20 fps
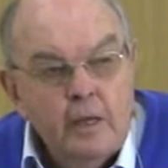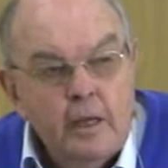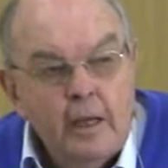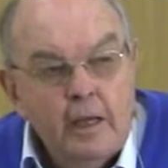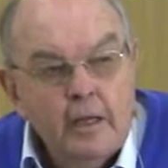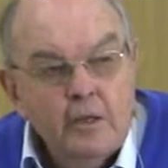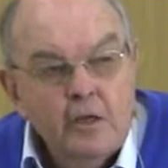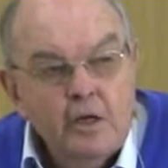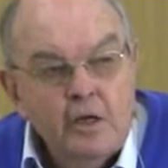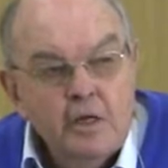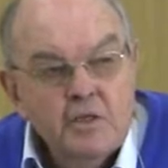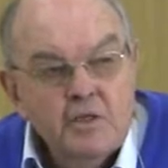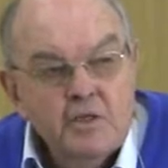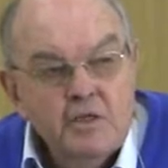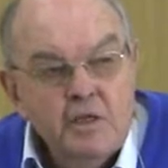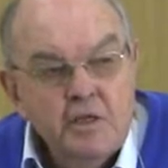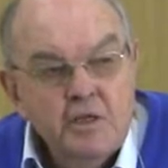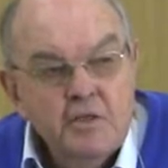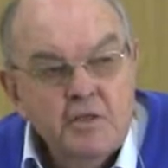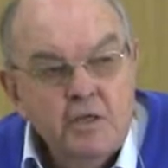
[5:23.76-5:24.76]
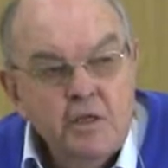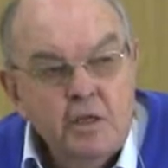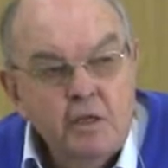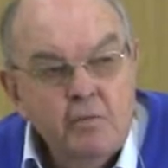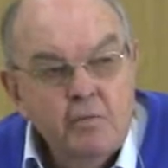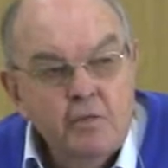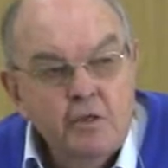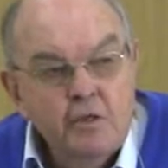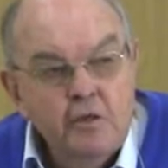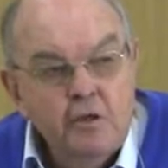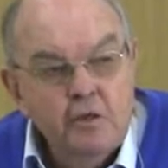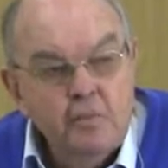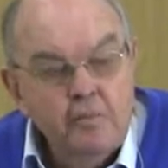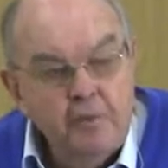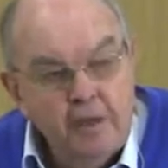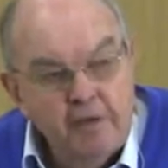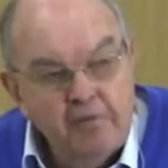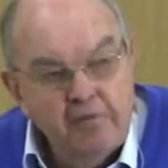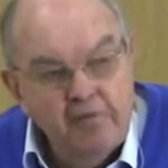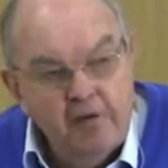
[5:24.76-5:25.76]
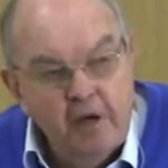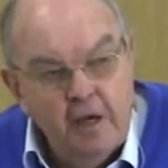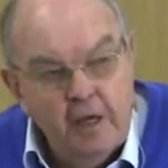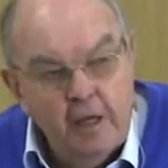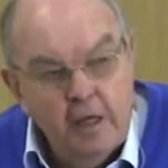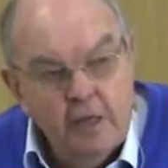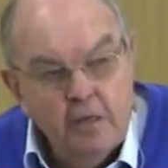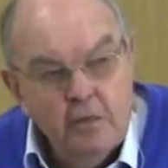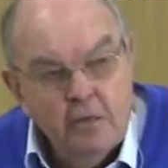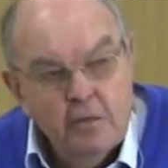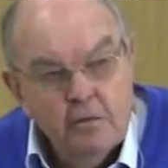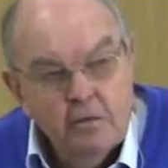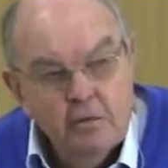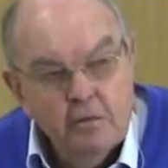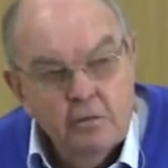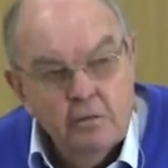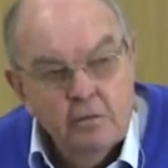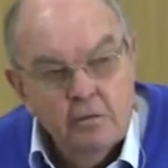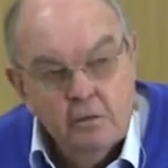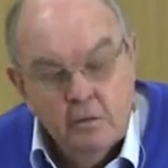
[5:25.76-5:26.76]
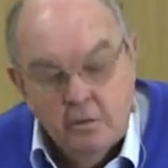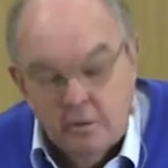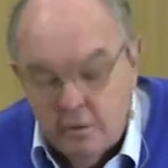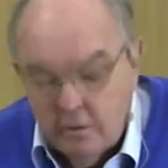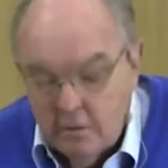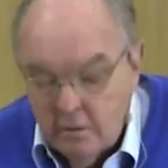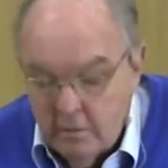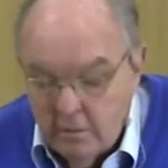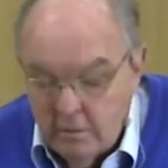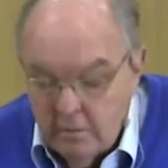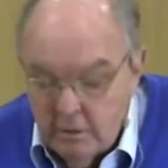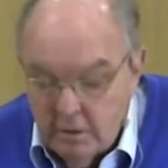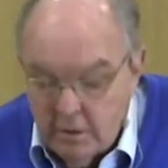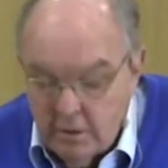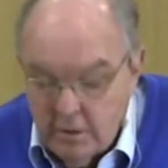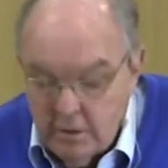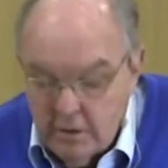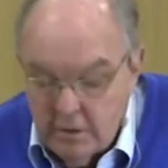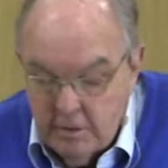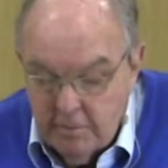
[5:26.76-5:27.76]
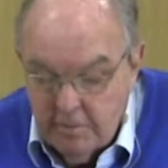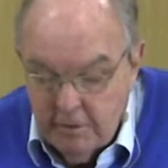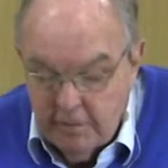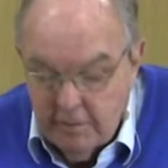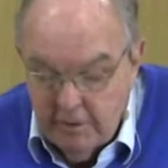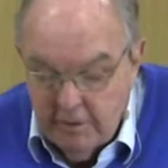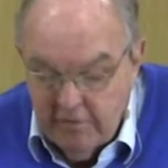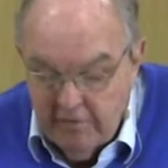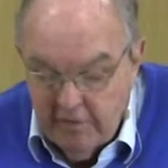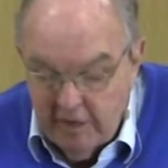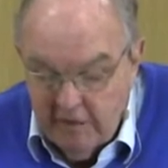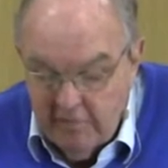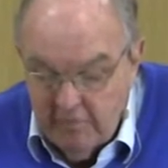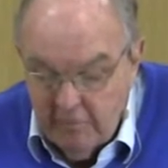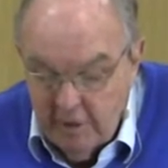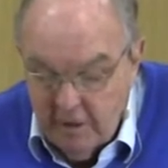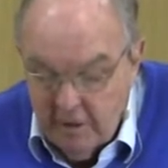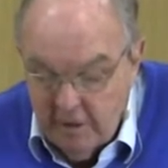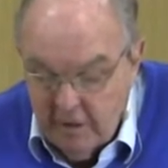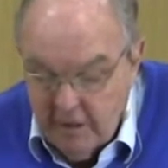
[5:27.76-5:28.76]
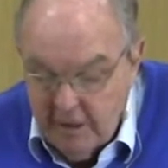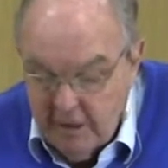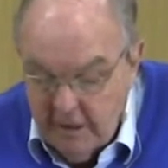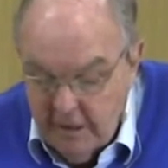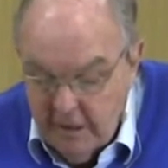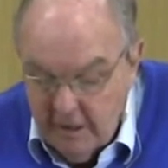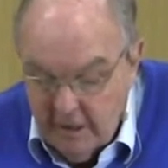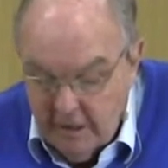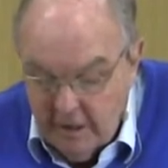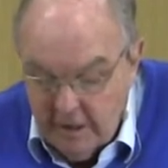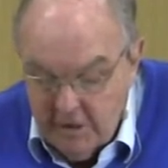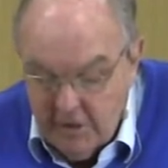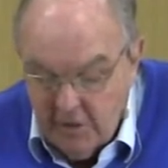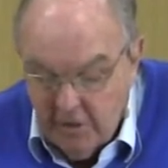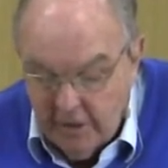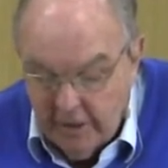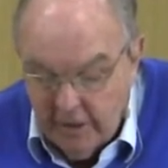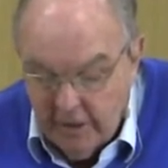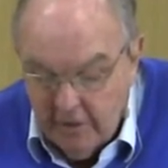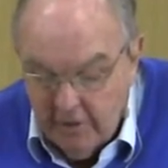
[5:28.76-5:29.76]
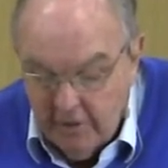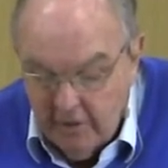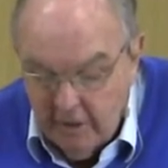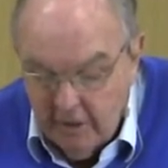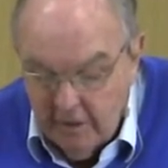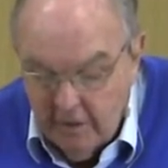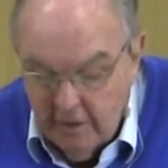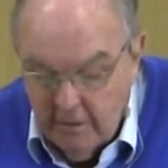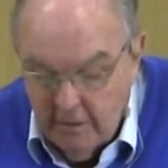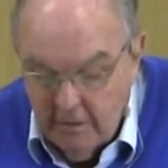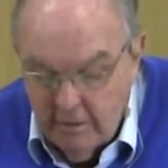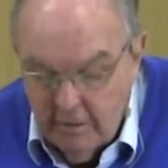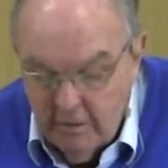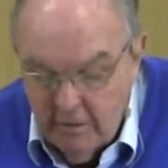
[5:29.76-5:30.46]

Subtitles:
and God says to him, do not be afraid, because there are probably 5 million Canaanites running around.